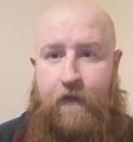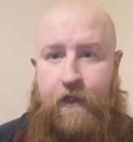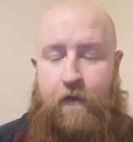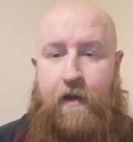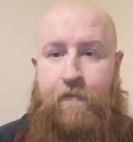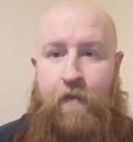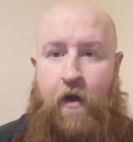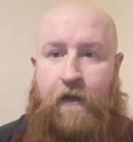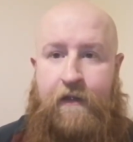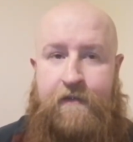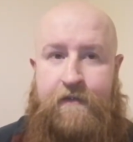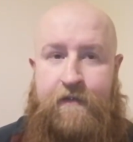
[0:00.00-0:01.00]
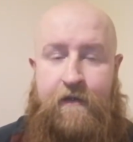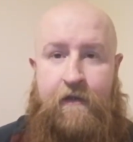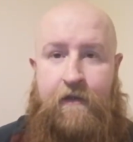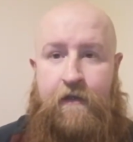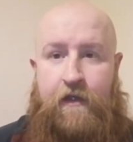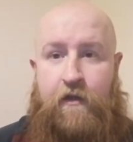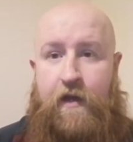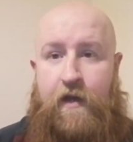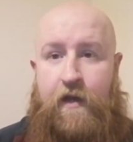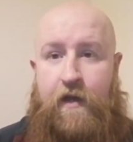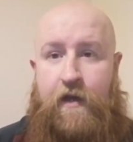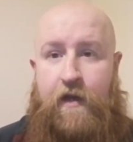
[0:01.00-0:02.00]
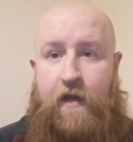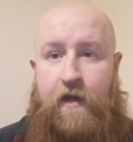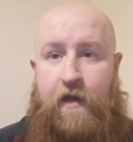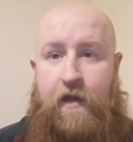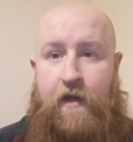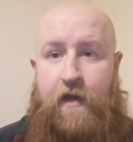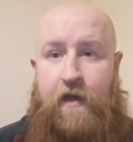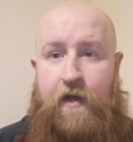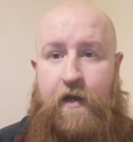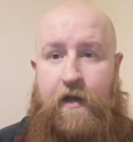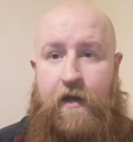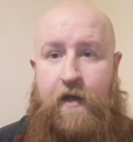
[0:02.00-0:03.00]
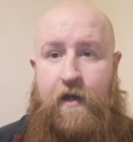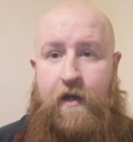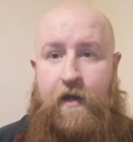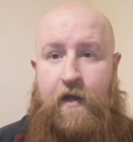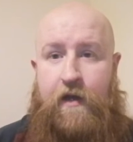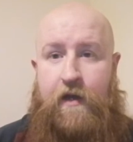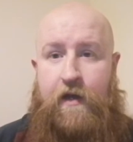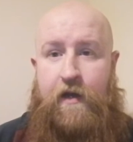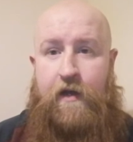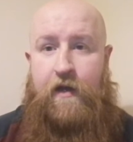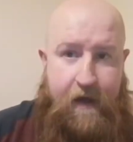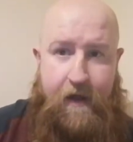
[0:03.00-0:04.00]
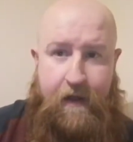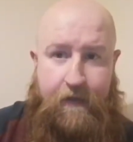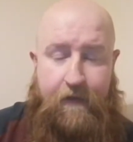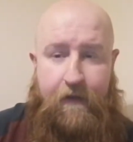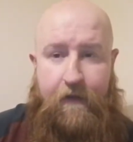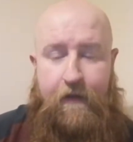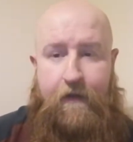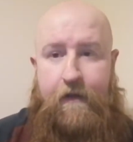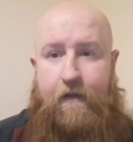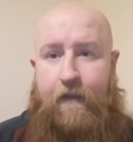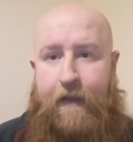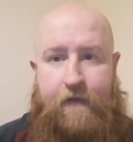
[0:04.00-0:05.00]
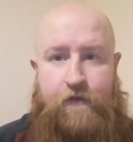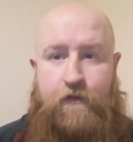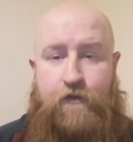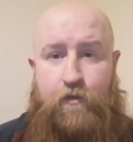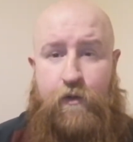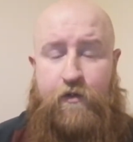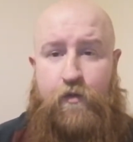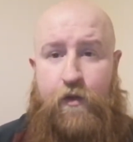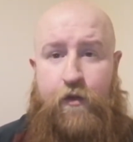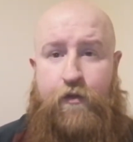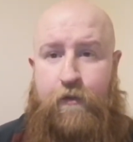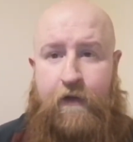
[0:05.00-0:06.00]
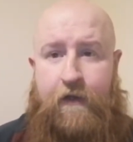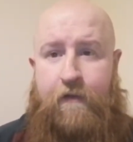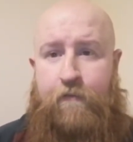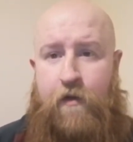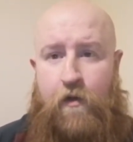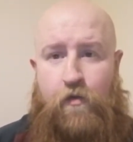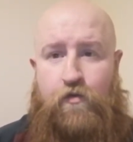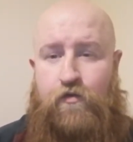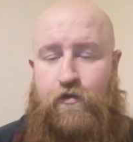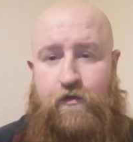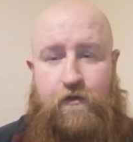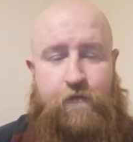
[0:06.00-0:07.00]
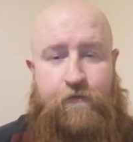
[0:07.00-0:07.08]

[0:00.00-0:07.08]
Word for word: You had Molly's you had the bedroom, and you had Legends, which were the three most just